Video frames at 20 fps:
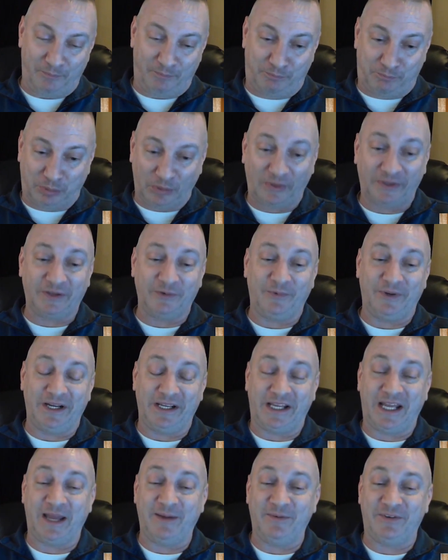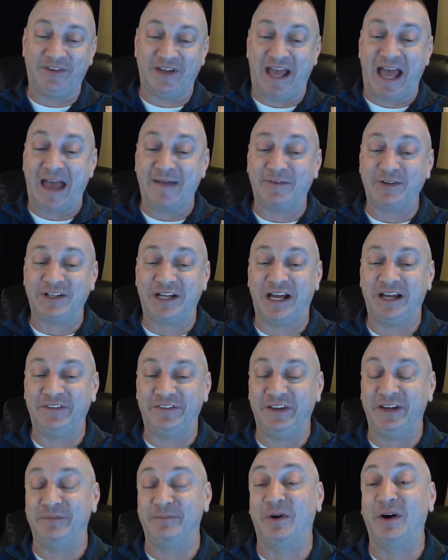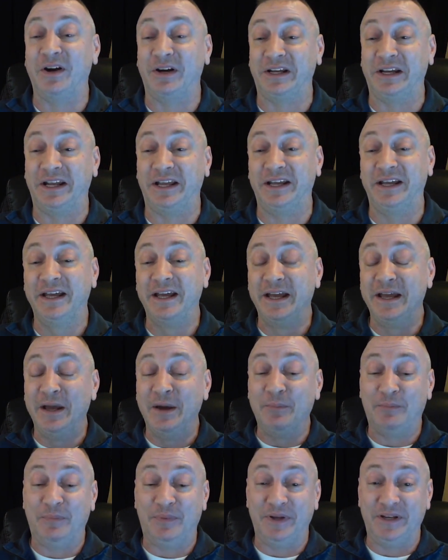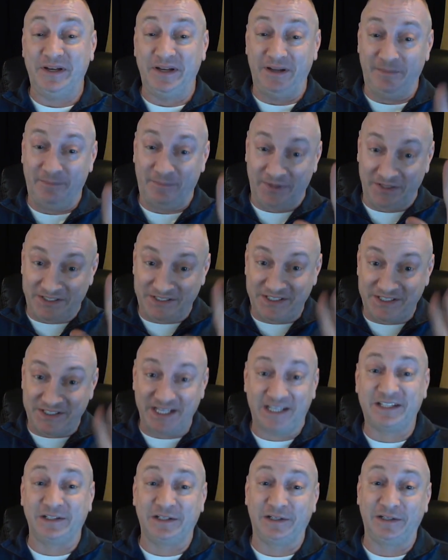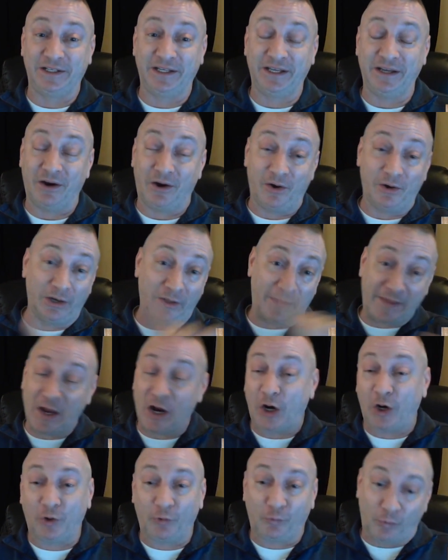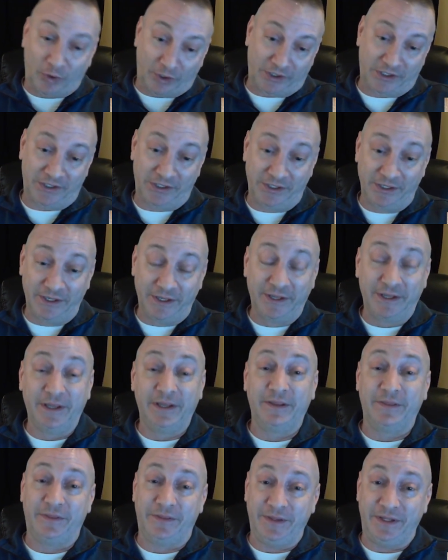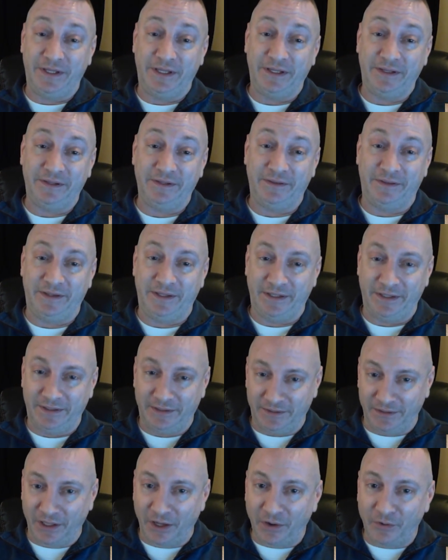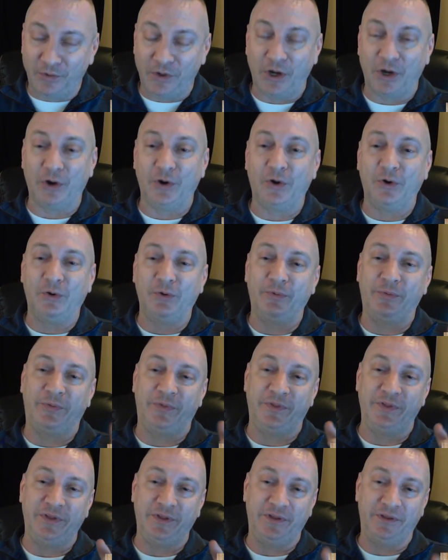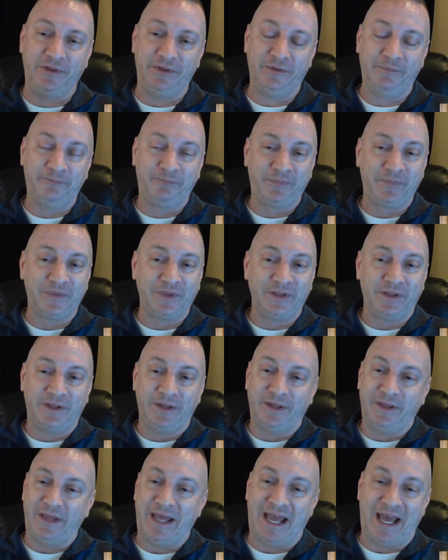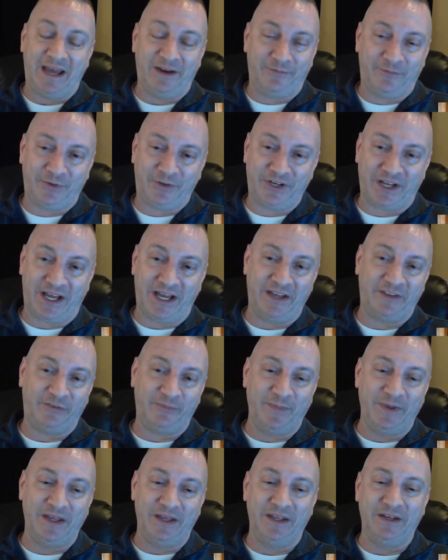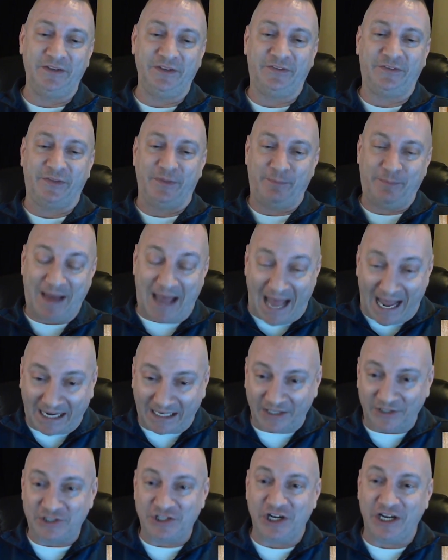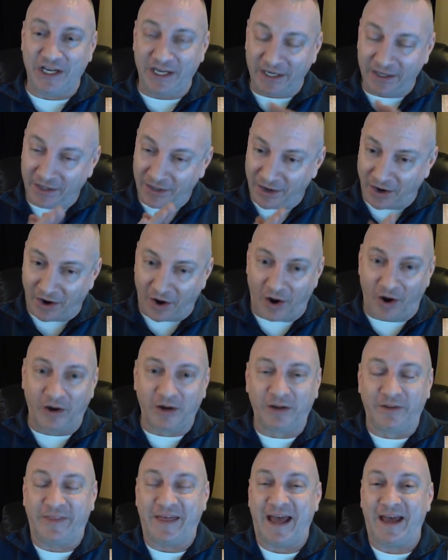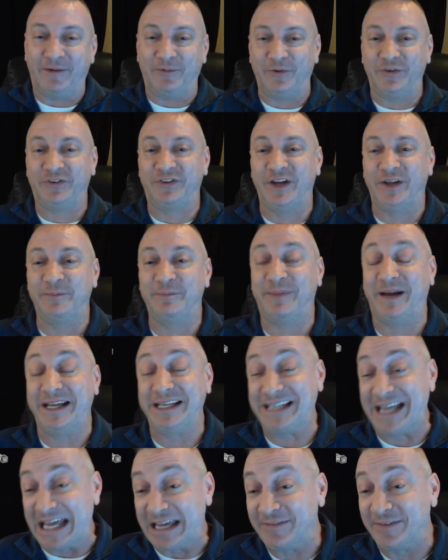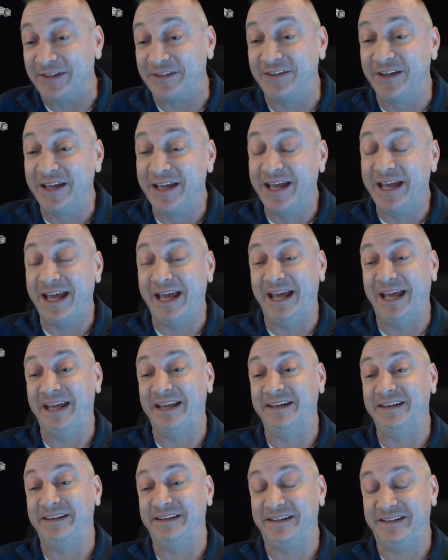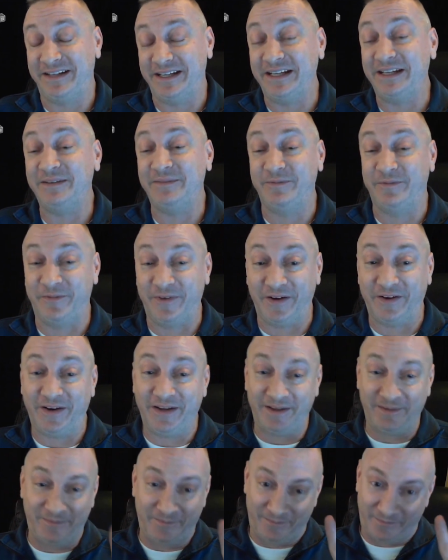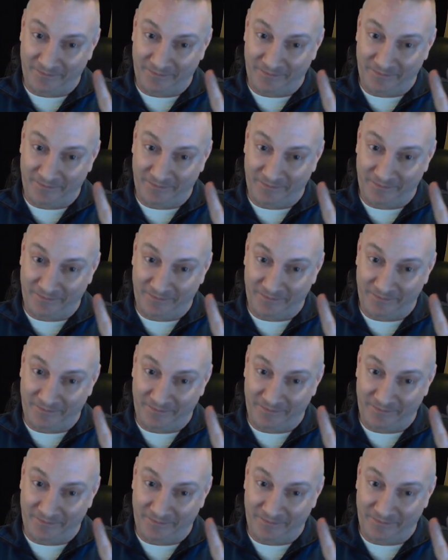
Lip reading: brilliant when it came to advertising and marketing, but particularly all of the artwork, the logo, the advertisements, the packaging, all of that was done by David, and he very